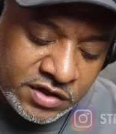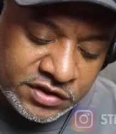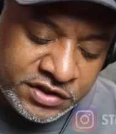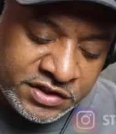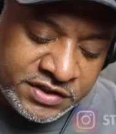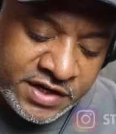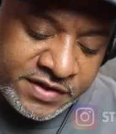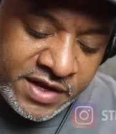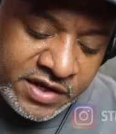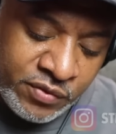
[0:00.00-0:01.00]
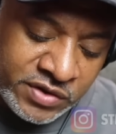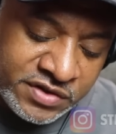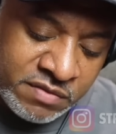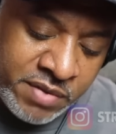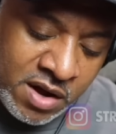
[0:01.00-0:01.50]
She said that he went
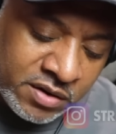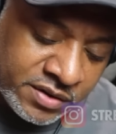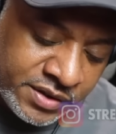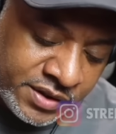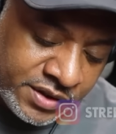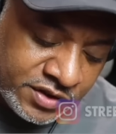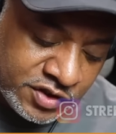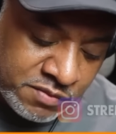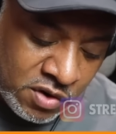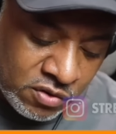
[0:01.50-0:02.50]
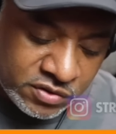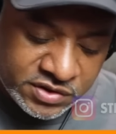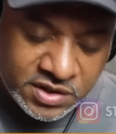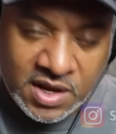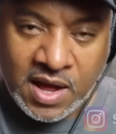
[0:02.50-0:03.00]
to the balcony, he
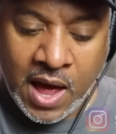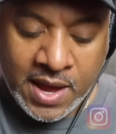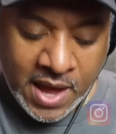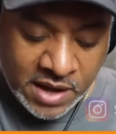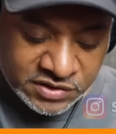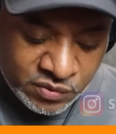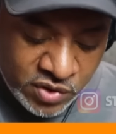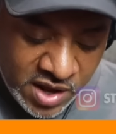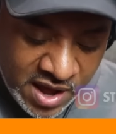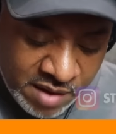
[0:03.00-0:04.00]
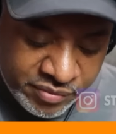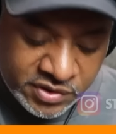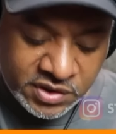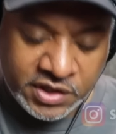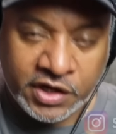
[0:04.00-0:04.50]
smoked. I asked him what
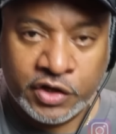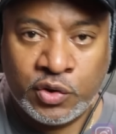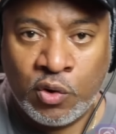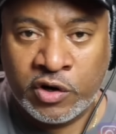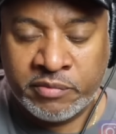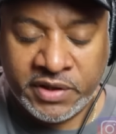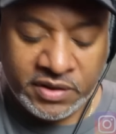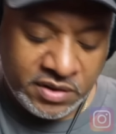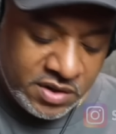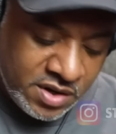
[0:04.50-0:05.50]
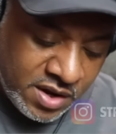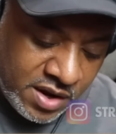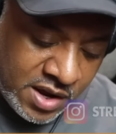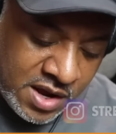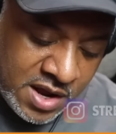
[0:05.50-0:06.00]
happened, he ignored me.
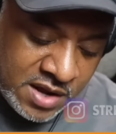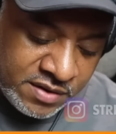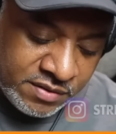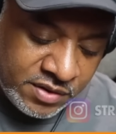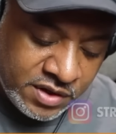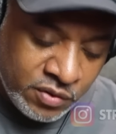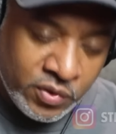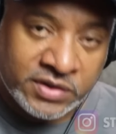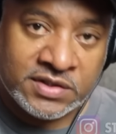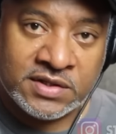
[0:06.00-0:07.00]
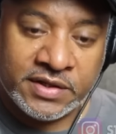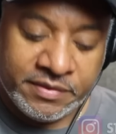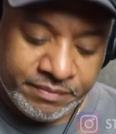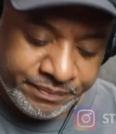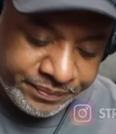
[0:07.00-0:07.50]
and he went to
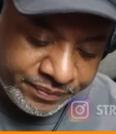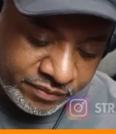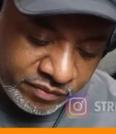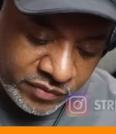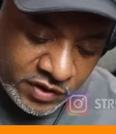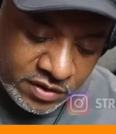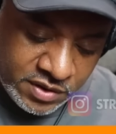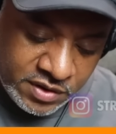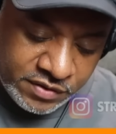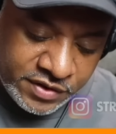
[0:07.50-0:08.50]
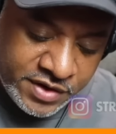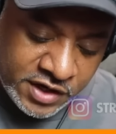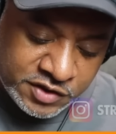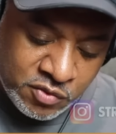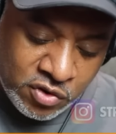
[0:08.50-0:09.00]
sleep. The
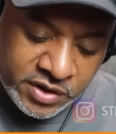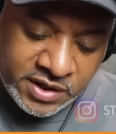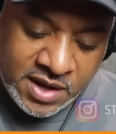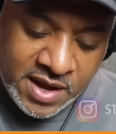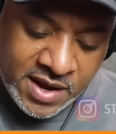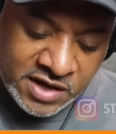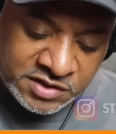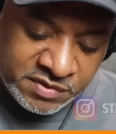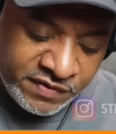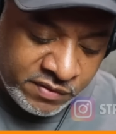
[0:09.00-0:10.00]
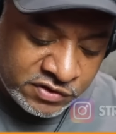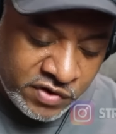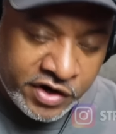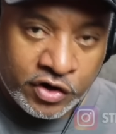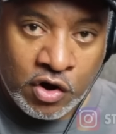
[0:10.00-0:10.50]
next morning, I asked him if he was
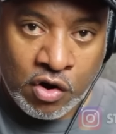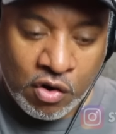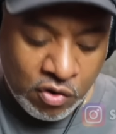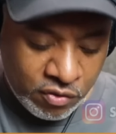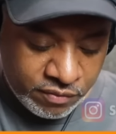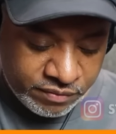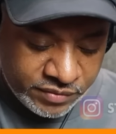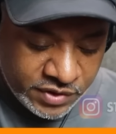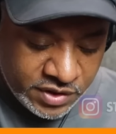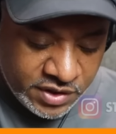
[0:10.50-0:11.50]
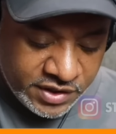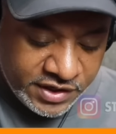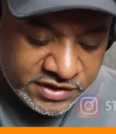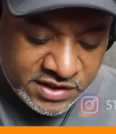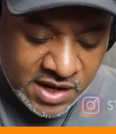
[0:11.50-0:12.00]
ready to go home.
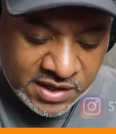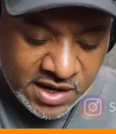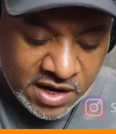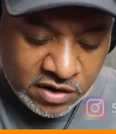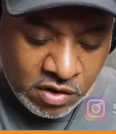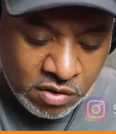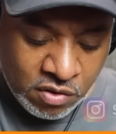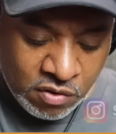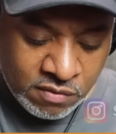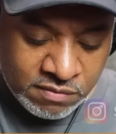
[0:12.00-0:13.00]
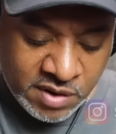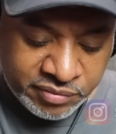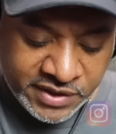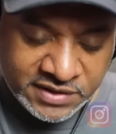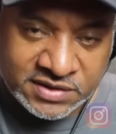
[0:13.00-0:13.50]
He said, I can't go home. My
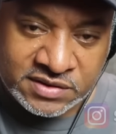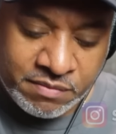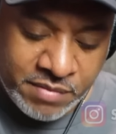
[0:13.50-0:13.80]
place is a